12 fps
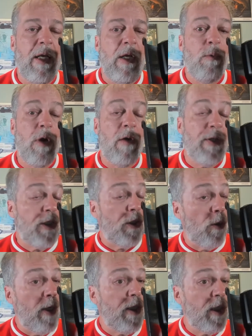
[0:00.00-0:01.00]
Well, the
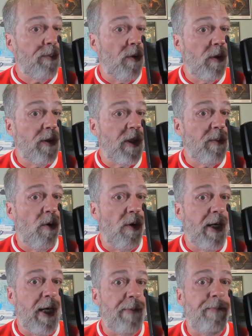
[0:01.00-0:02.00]
story just broke this
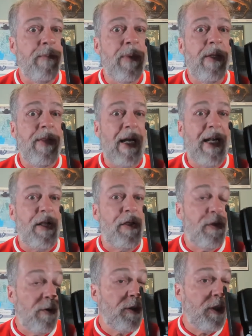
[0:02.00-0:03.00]
morning that a
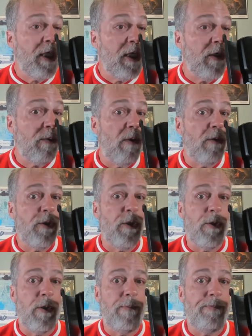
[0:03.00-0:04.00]
13-year-old
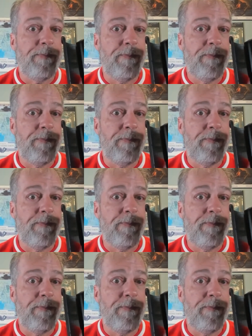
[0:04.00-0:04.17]
girl